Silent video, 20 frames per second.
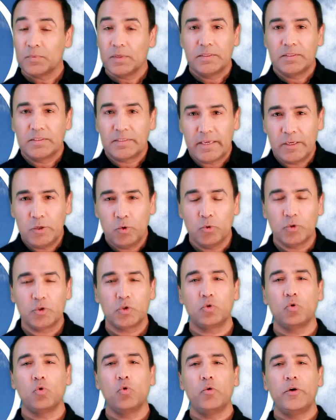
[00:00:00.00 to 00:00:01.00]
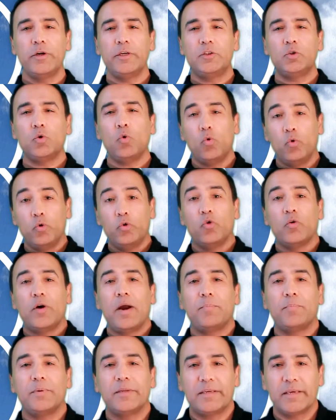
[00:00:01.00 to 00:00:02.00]
say your storage or your
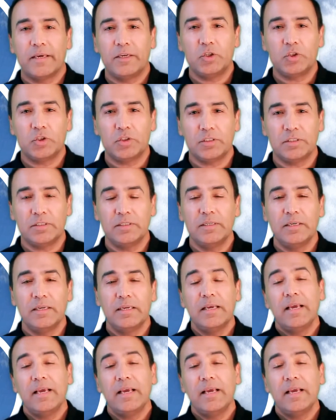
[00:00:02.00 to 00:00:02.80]
application,